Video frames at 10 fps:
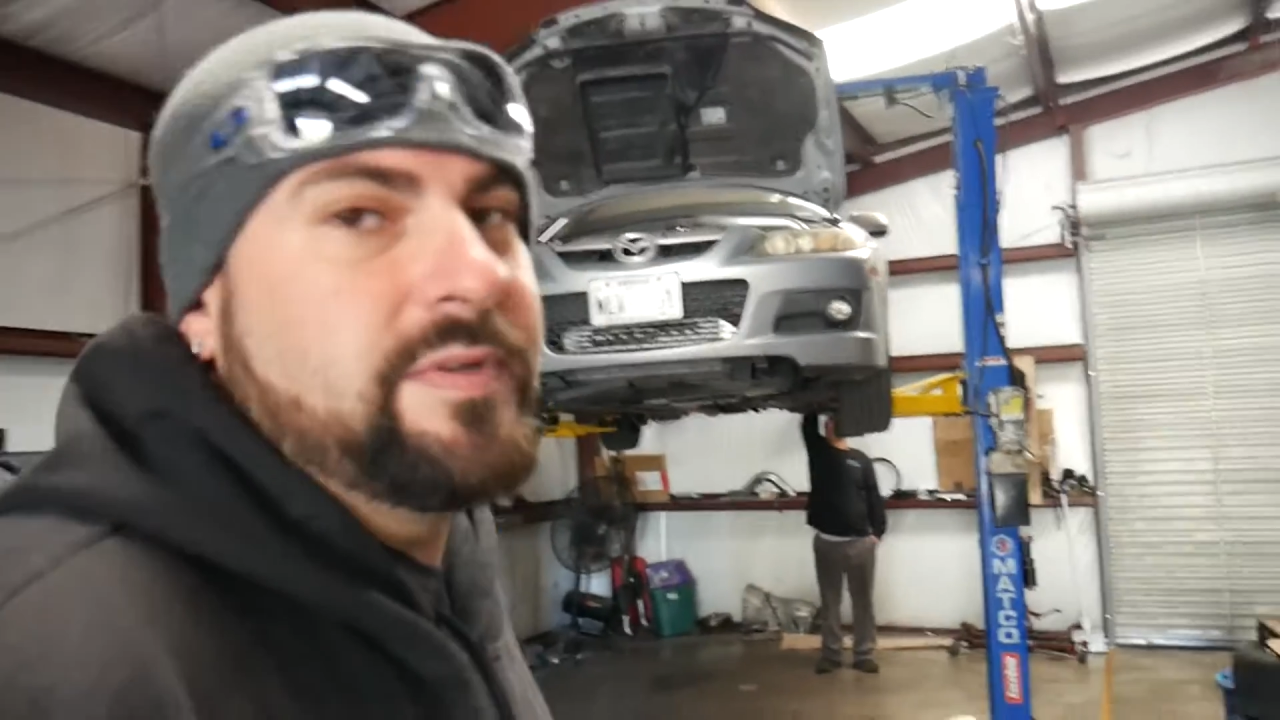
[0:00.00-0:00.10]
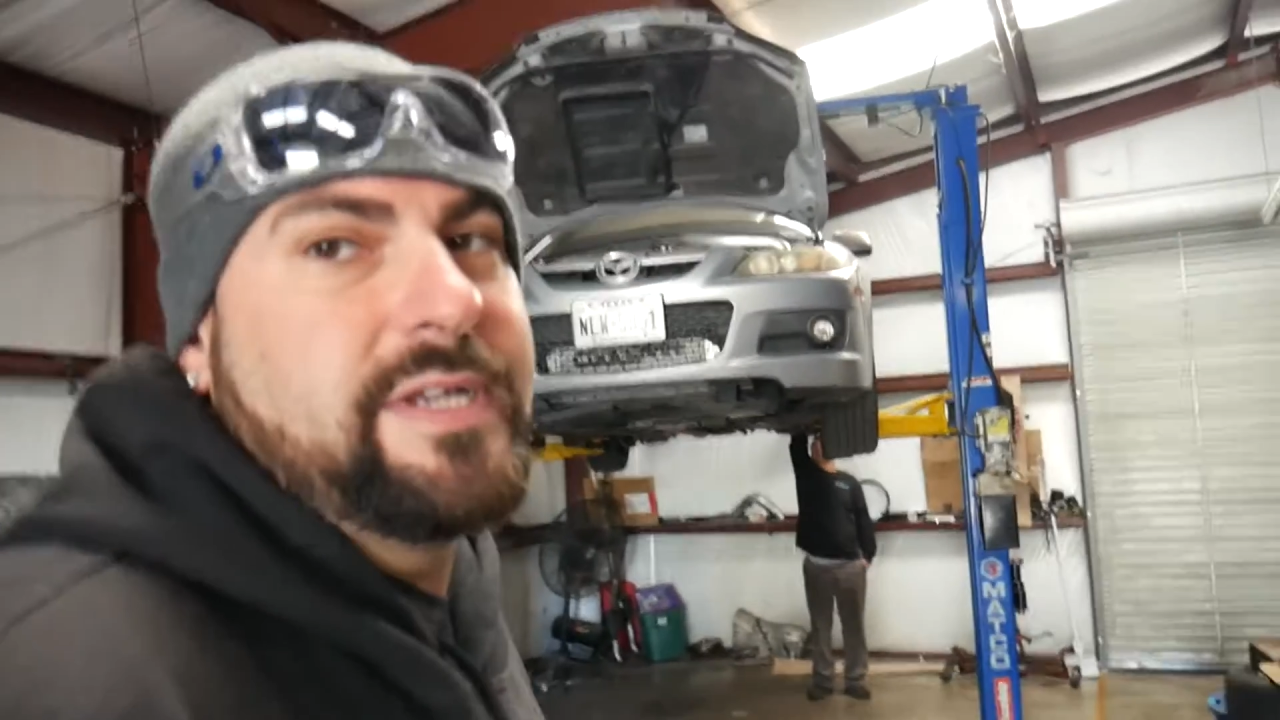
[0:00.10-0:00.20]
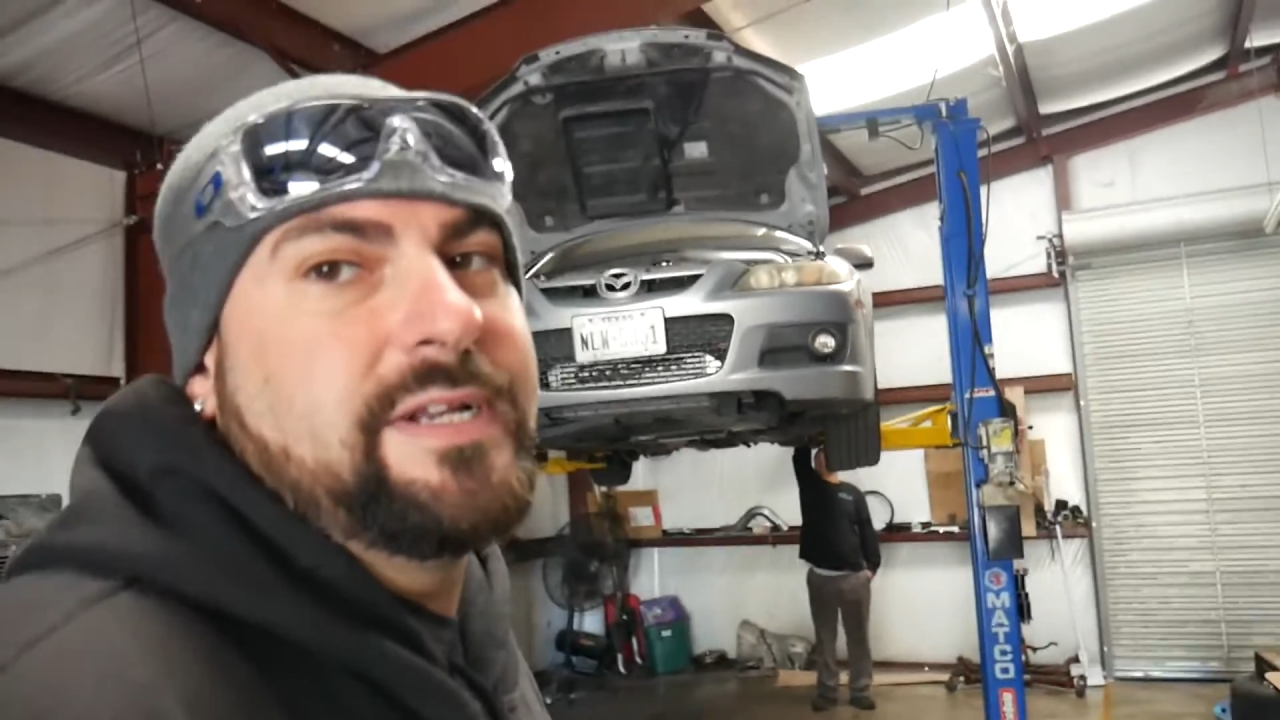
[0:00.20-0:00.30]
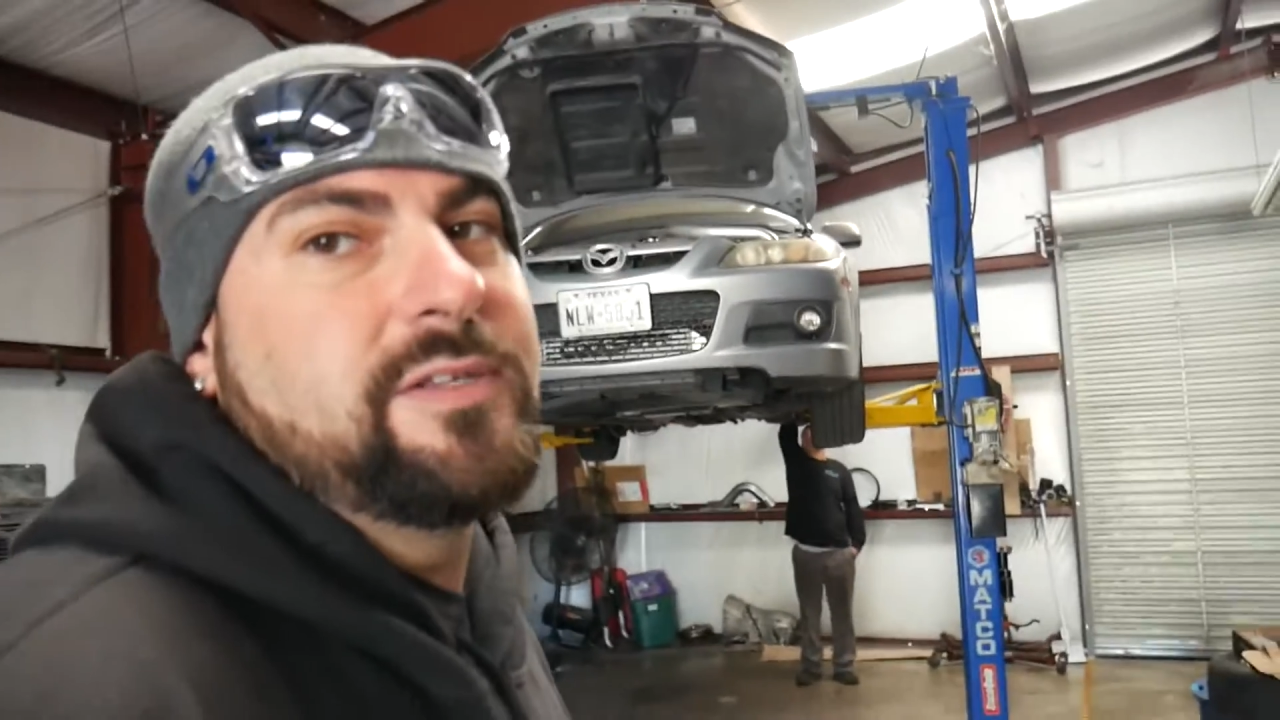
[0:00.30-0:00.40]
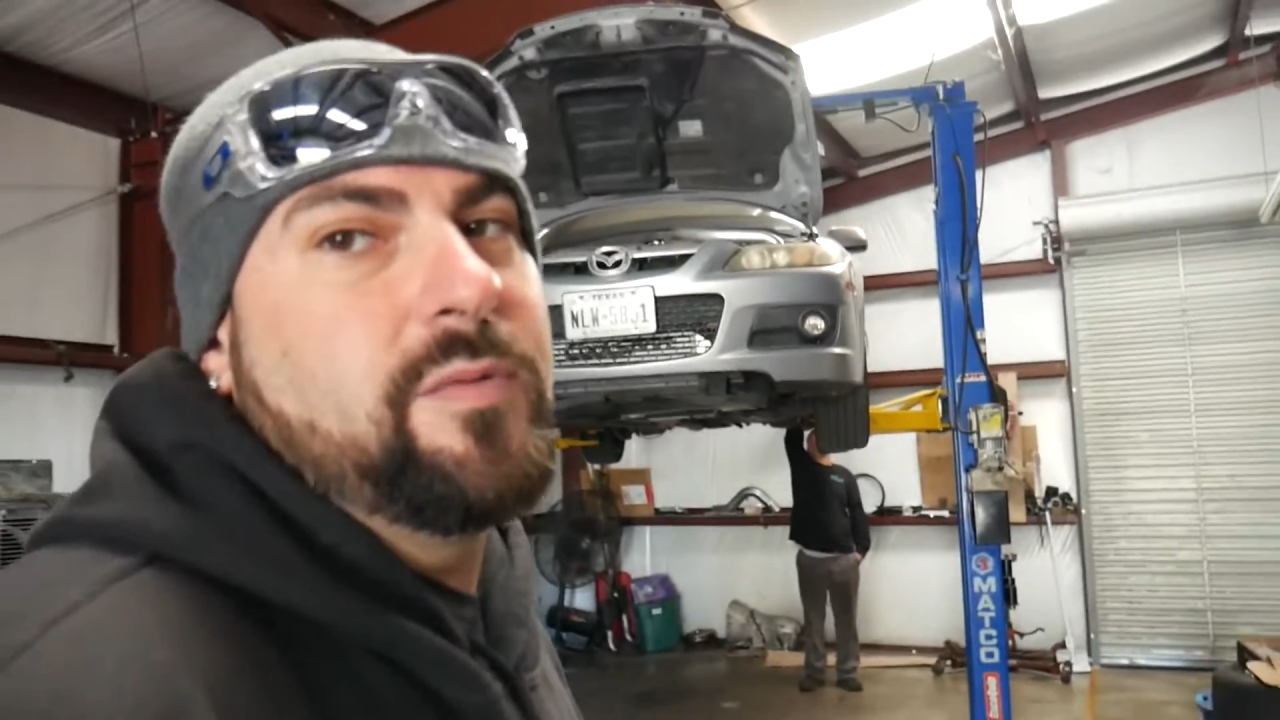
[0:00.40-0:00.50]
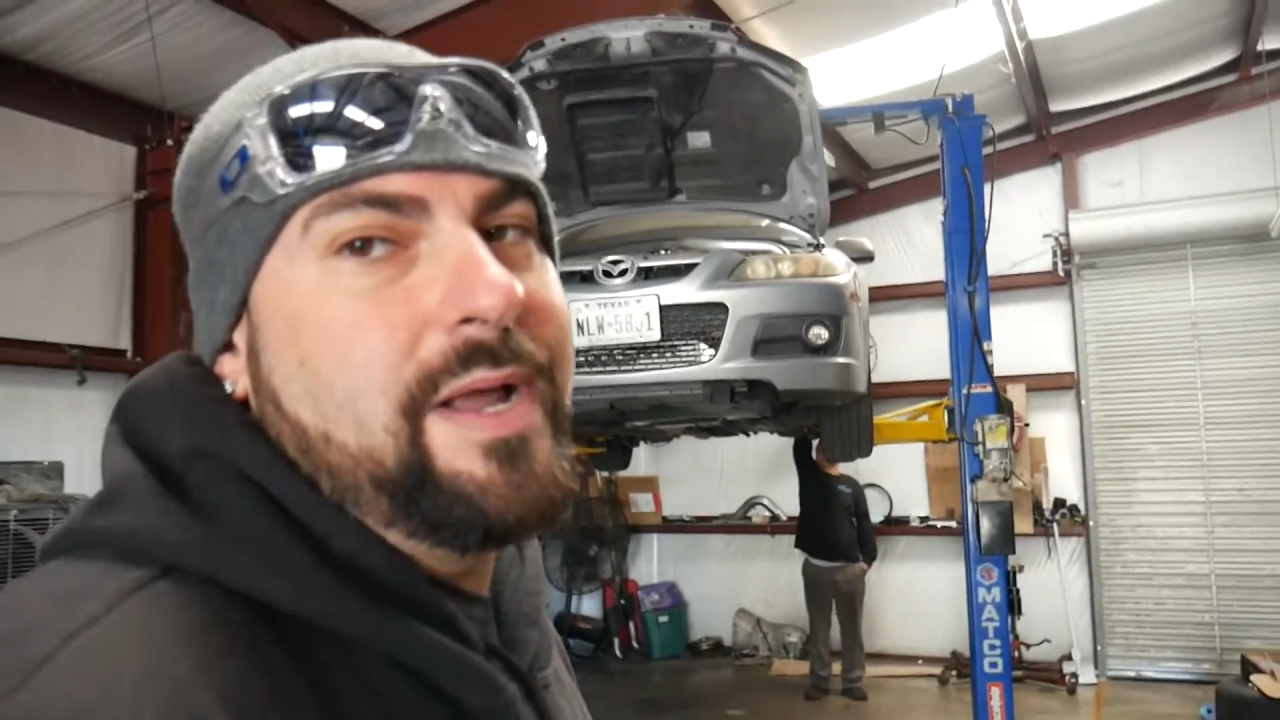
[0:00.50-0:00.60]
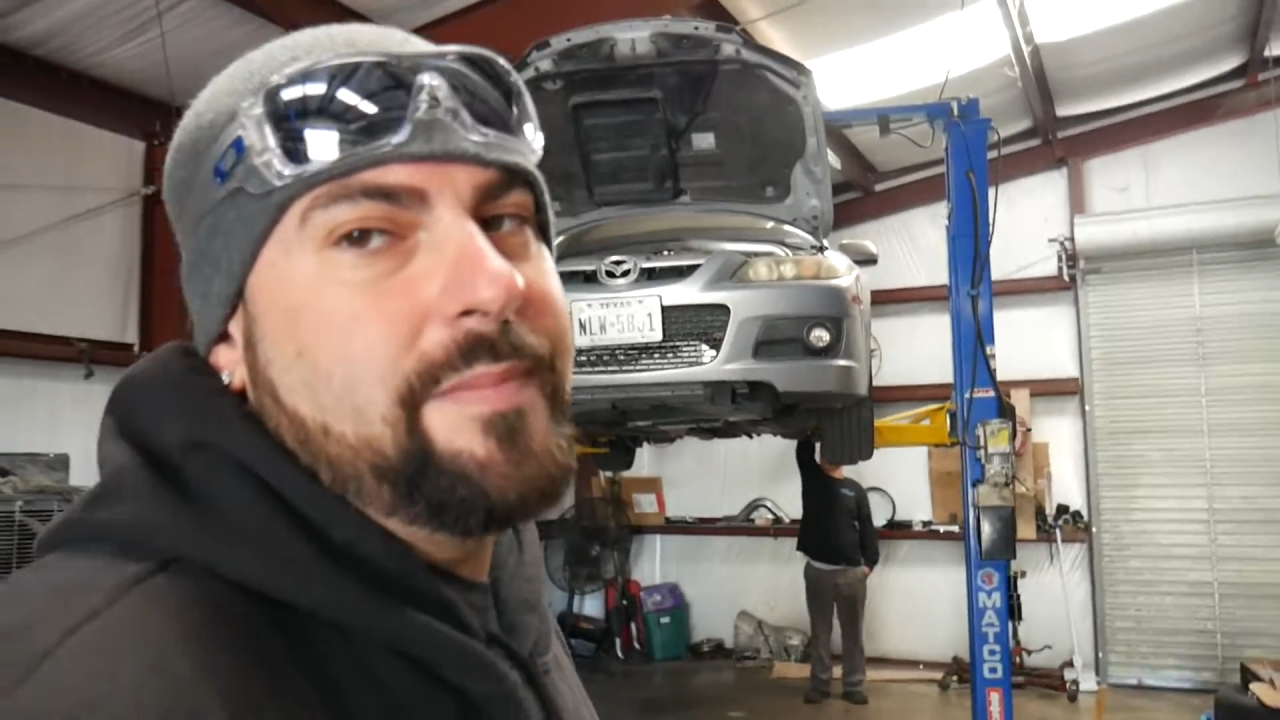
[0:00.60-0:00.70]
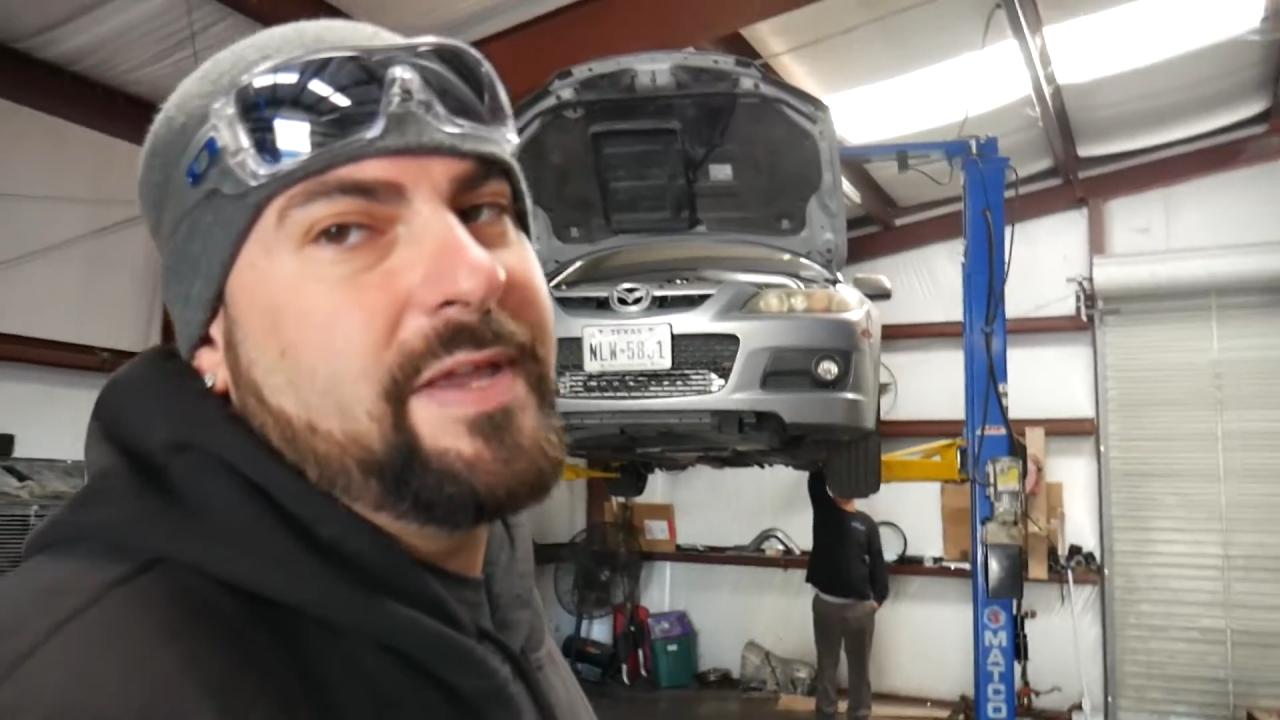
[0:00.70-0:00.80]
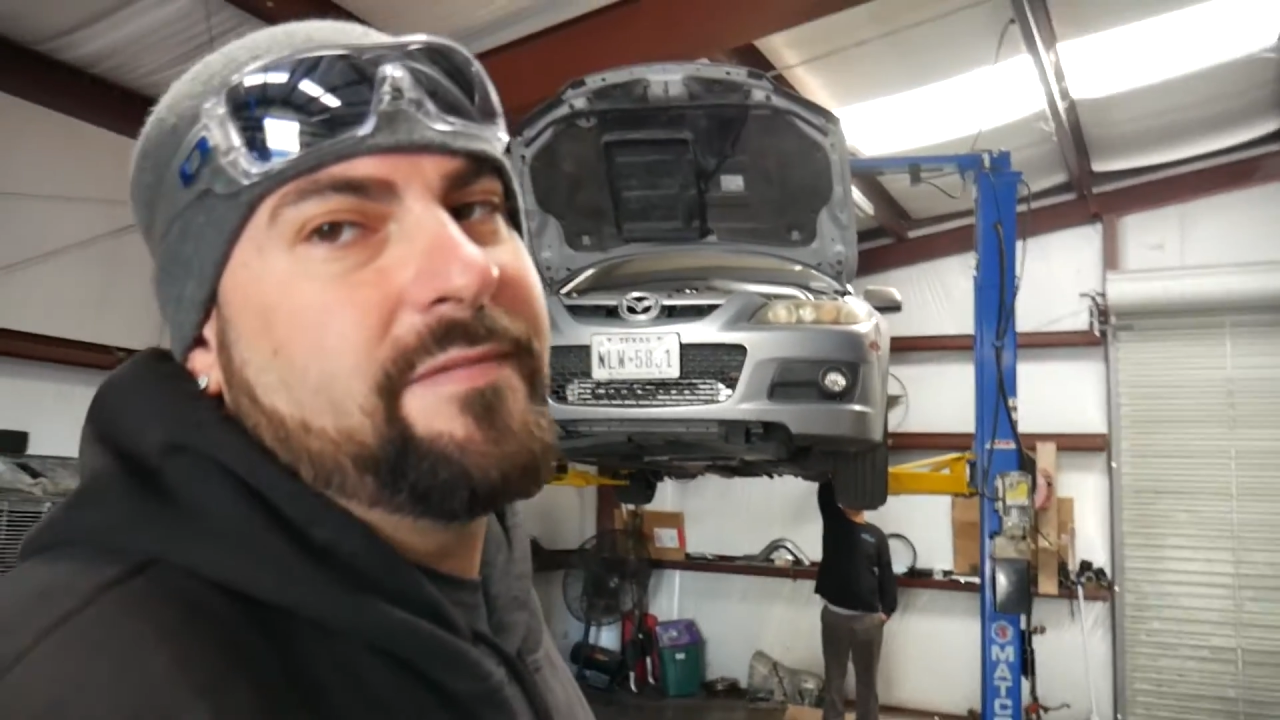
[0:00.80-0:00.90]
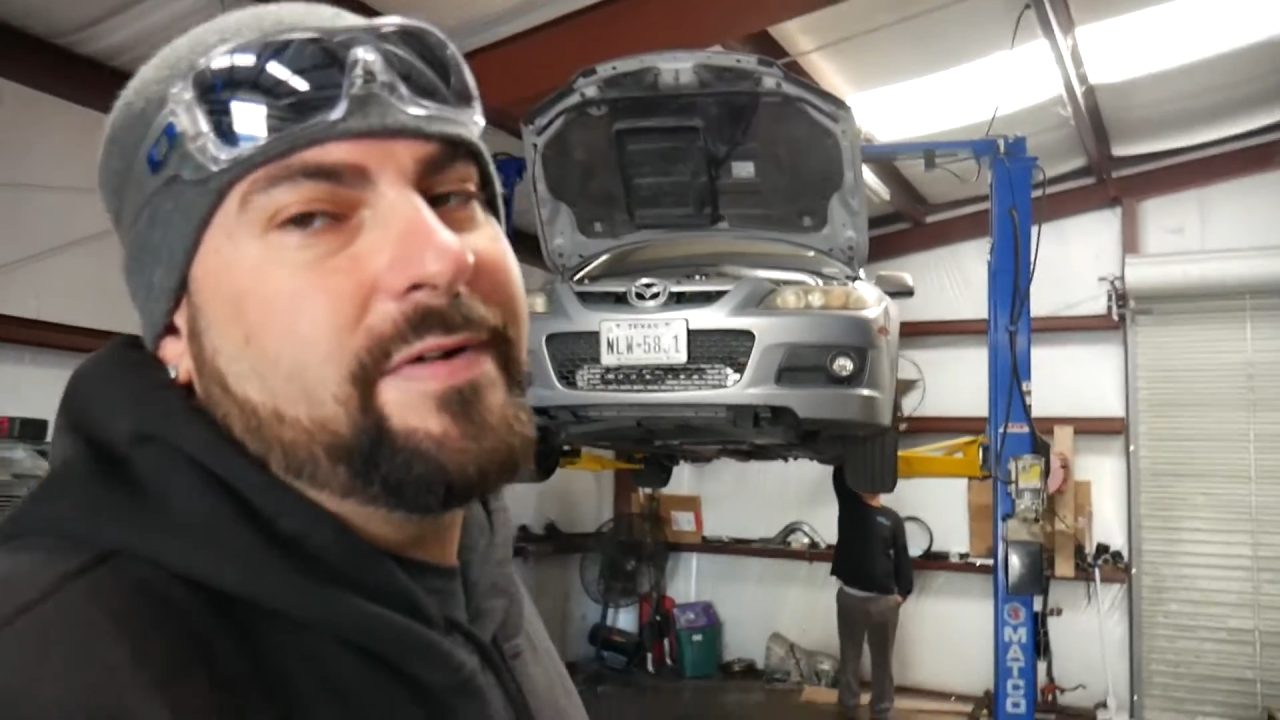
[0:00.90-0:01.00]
to connect the wideband